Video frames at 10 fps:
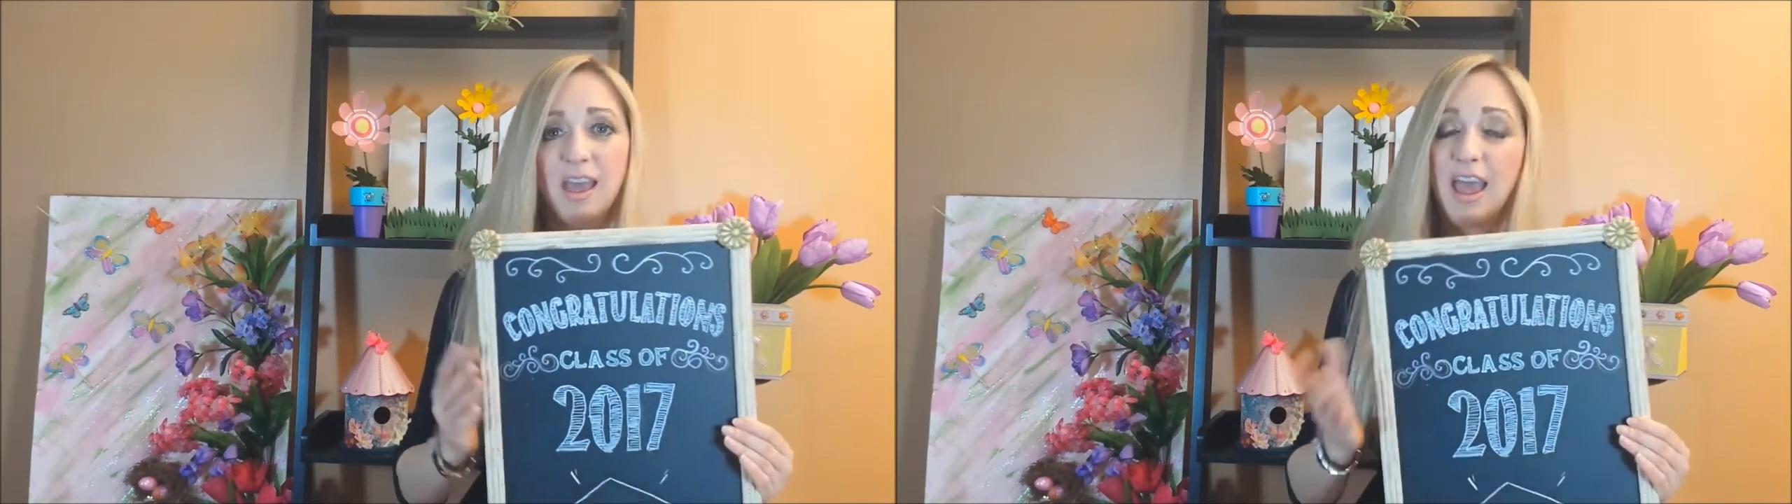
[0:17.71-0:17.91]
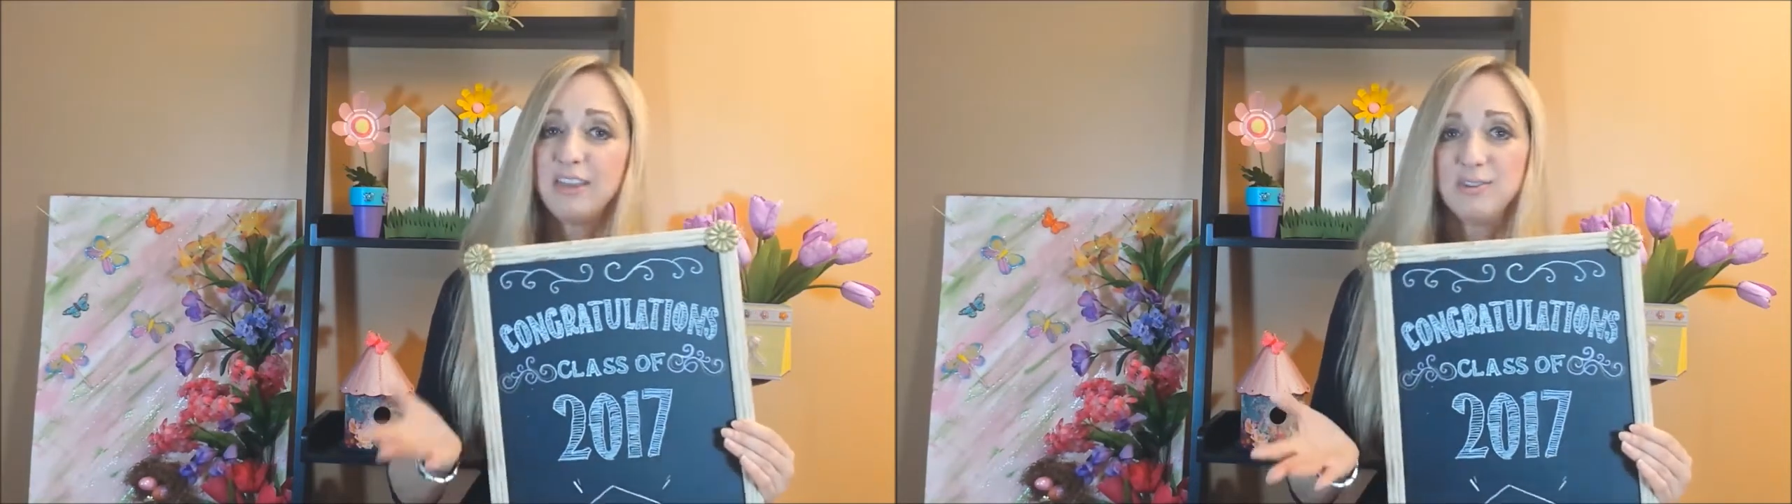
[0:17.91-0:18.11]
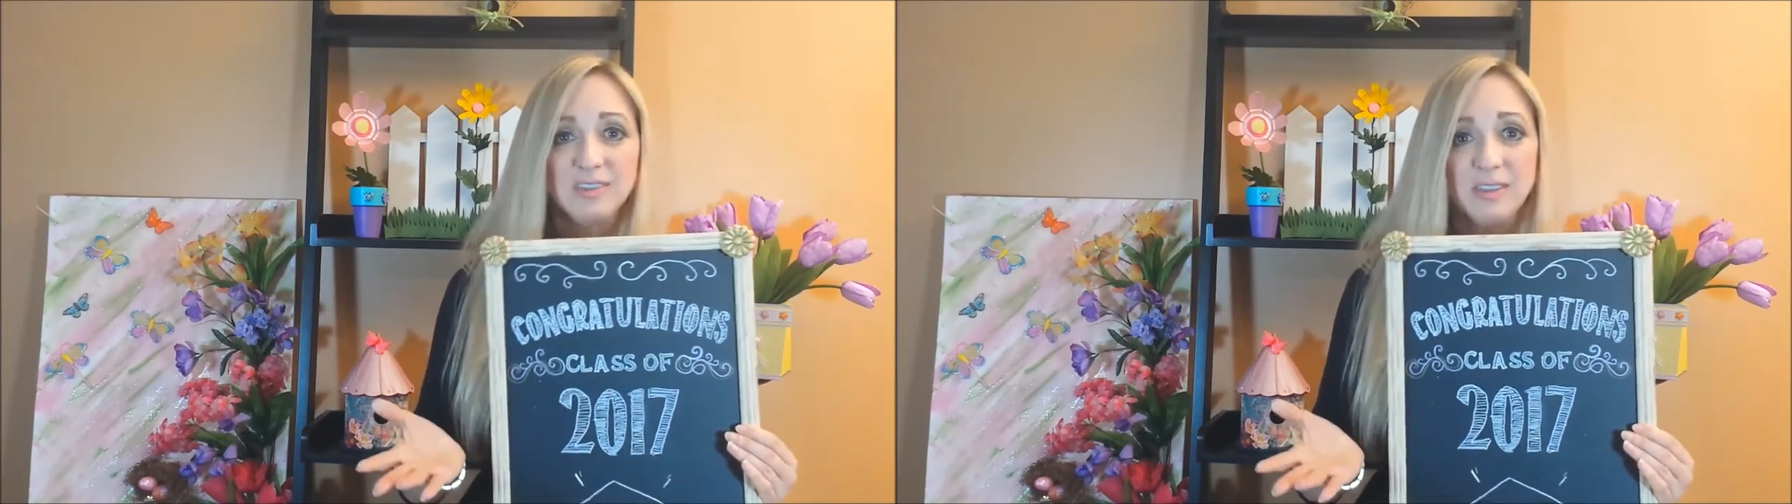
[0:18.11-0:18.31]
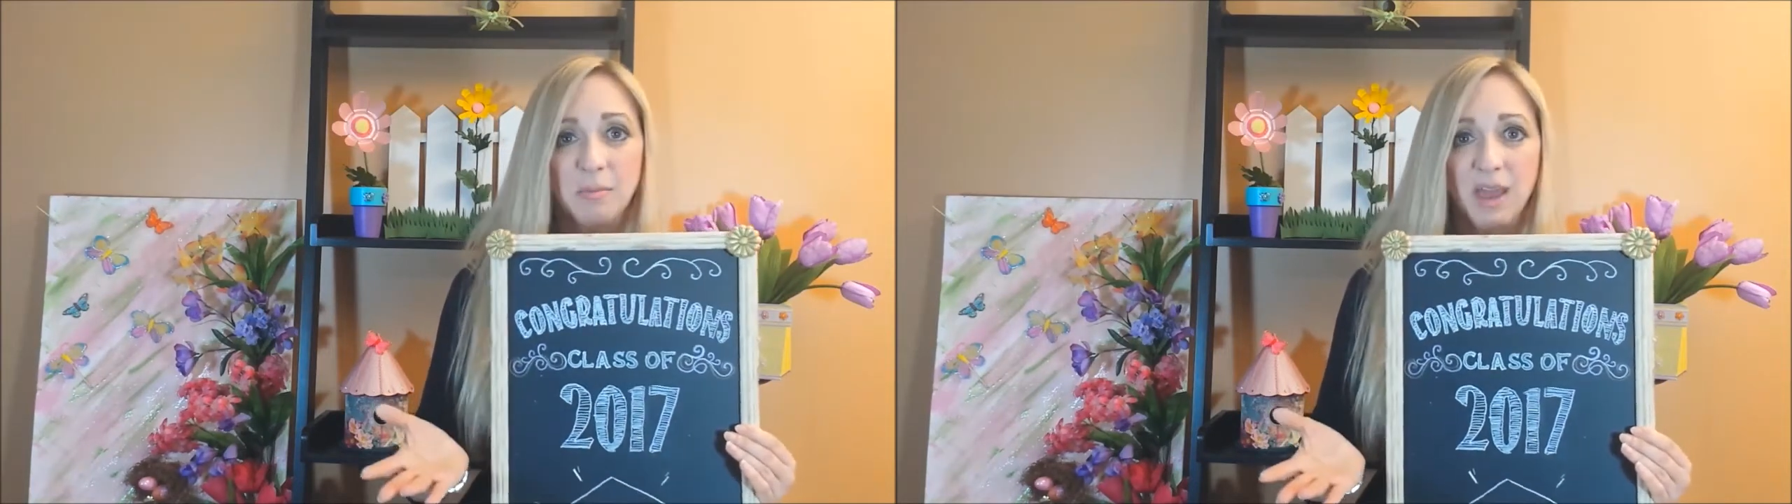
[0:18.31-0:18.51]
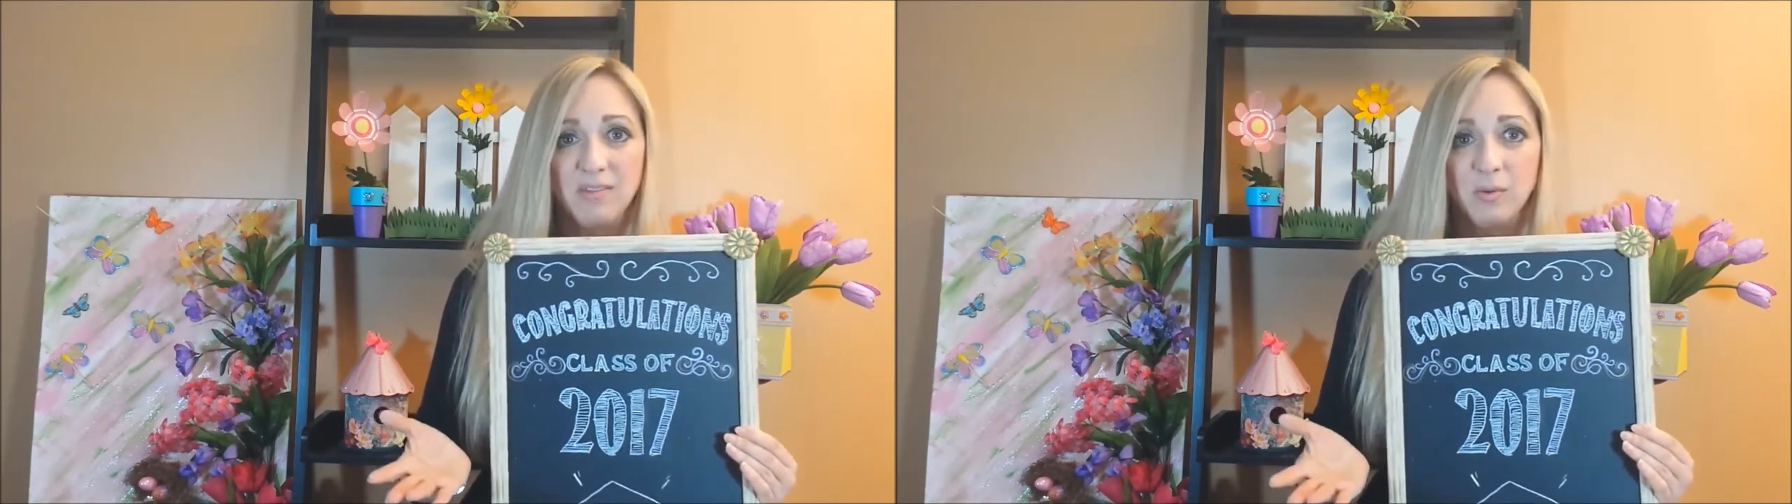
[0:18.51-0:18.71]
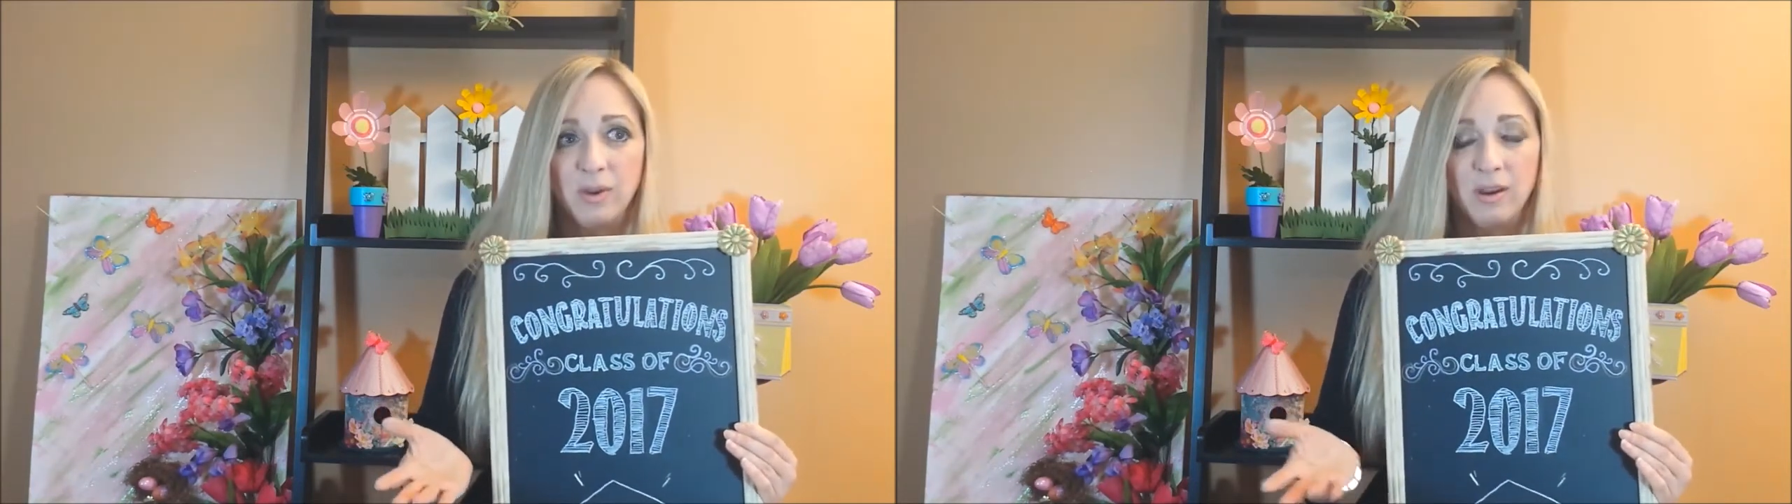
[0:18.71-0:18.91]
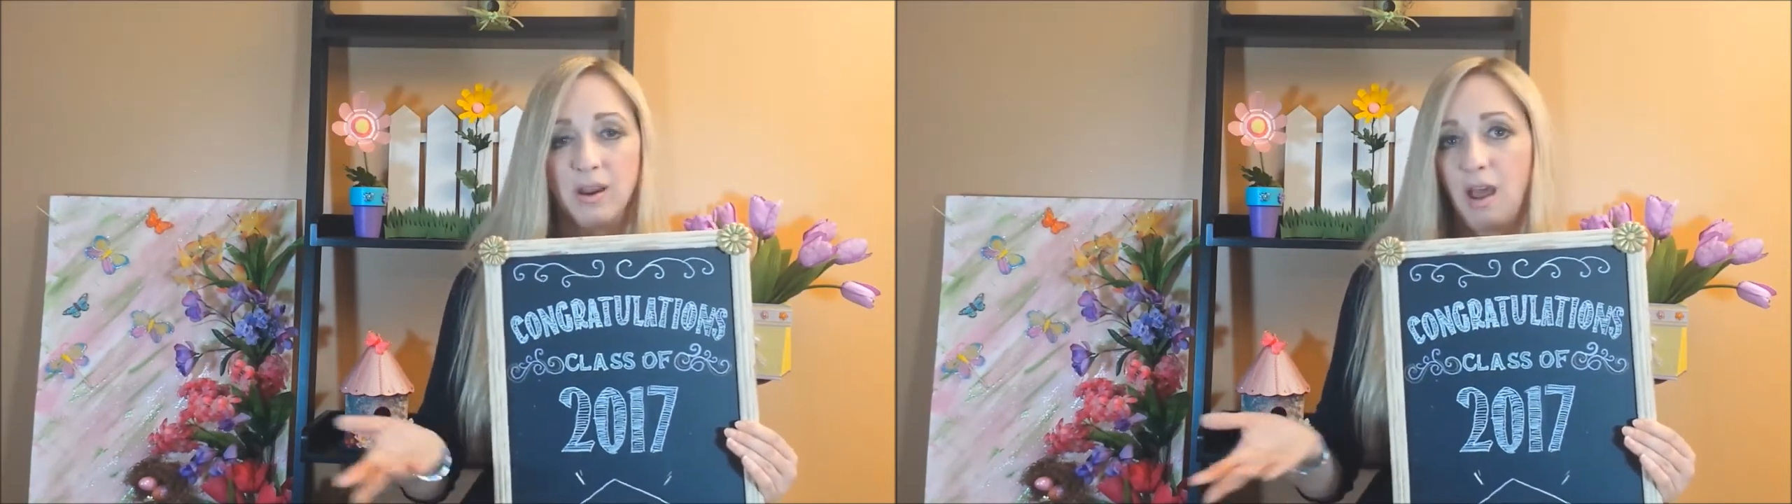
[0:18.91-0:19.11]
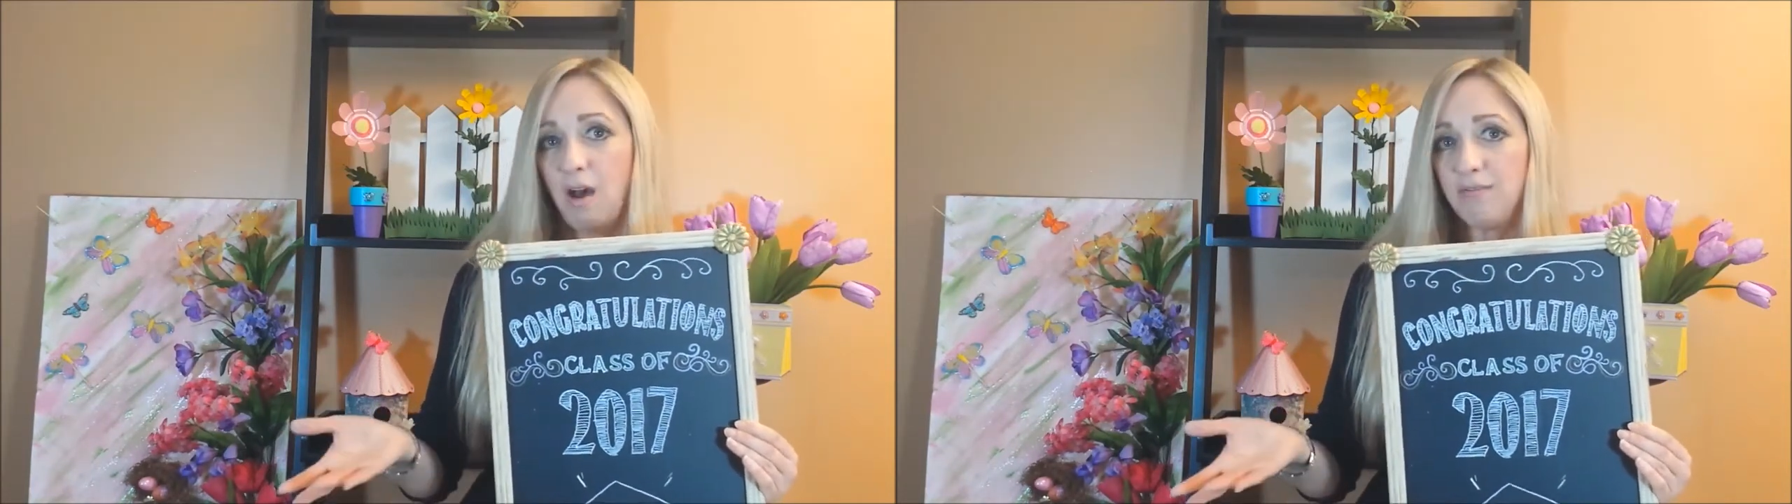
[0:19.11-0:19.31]
And you see them everywhere and
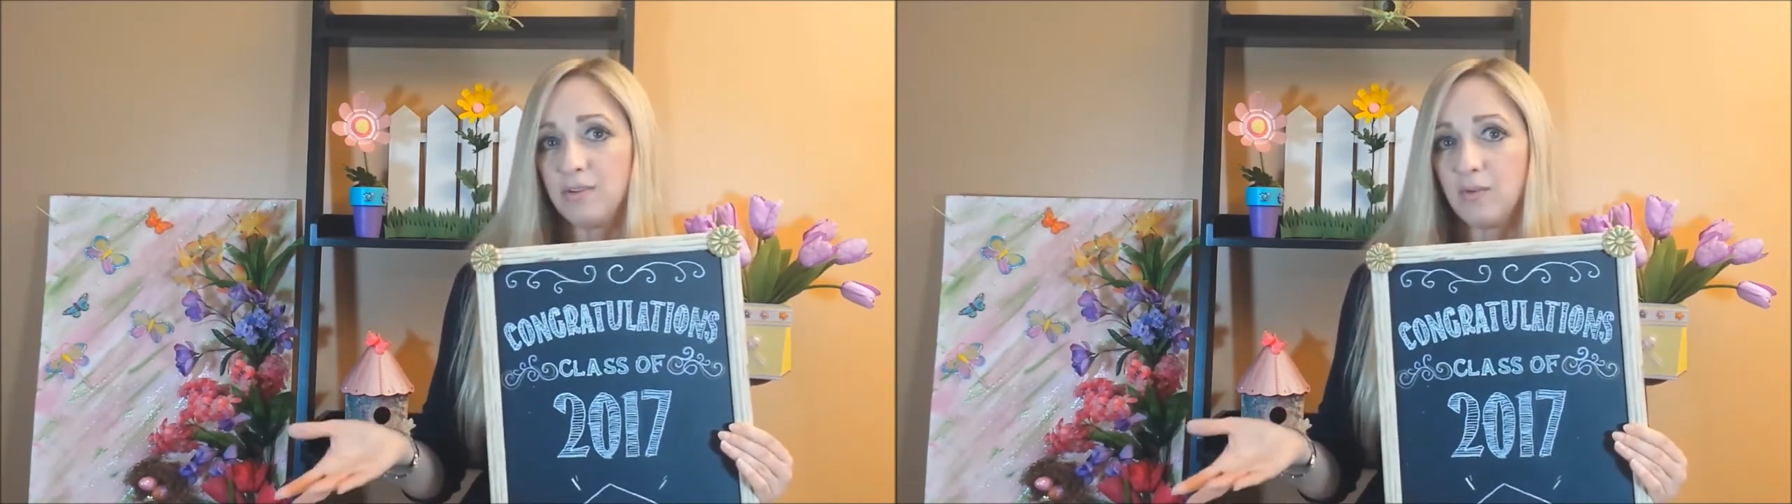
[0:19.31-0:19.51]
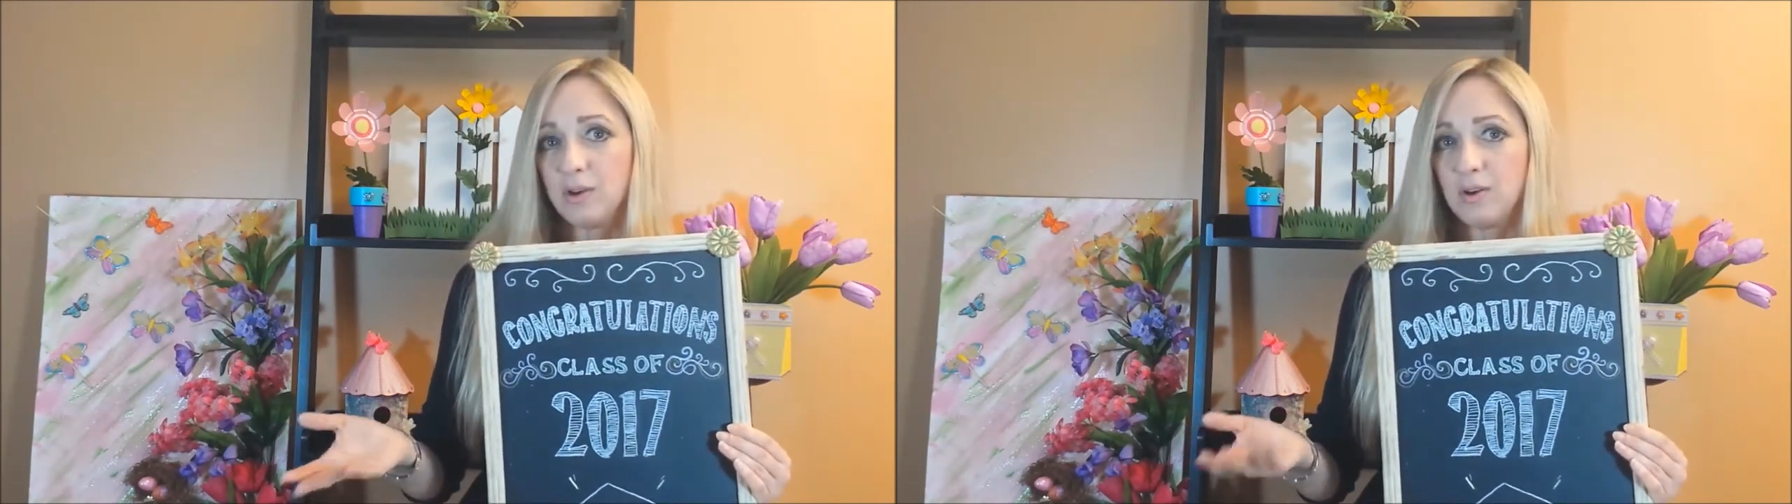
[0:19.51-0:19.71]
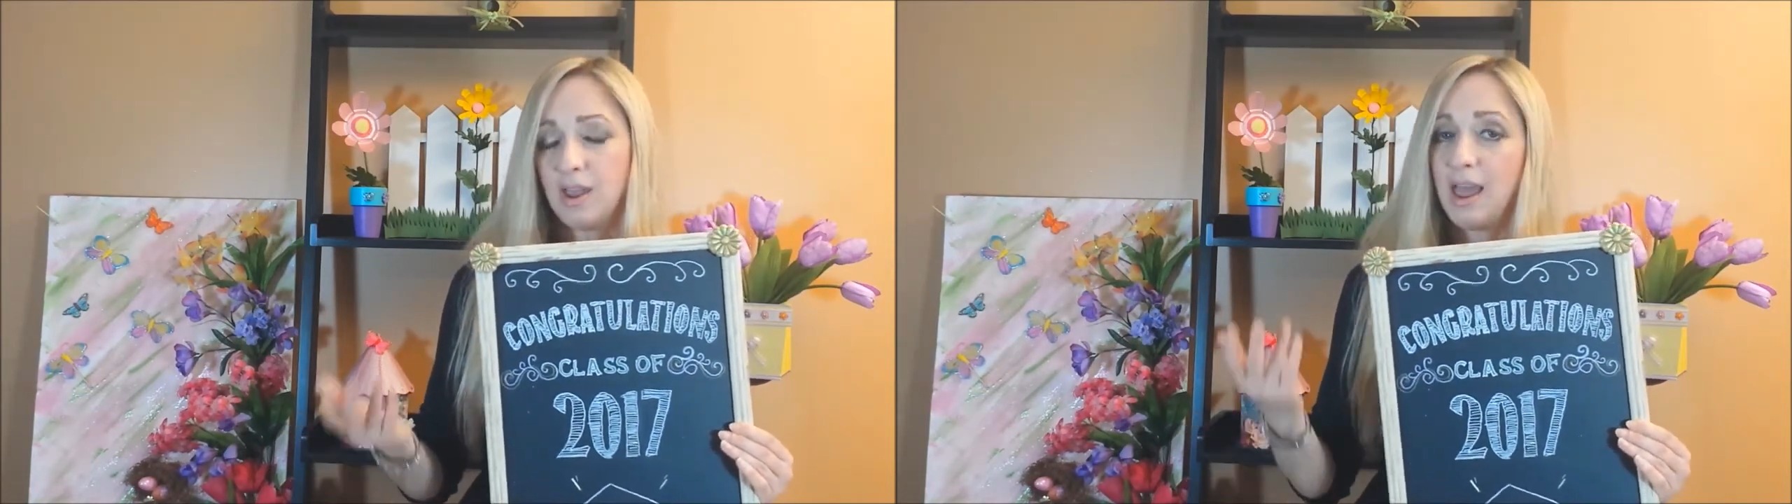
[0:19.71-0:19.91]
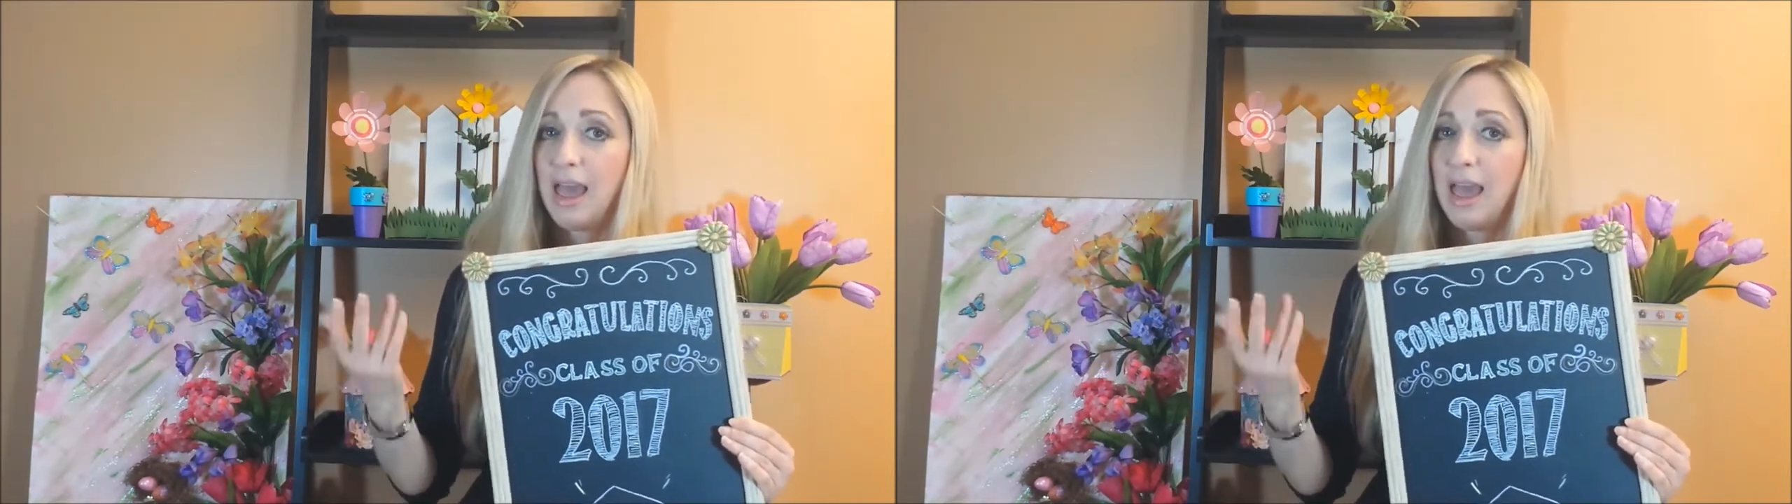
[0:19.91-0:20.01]
I often wonder,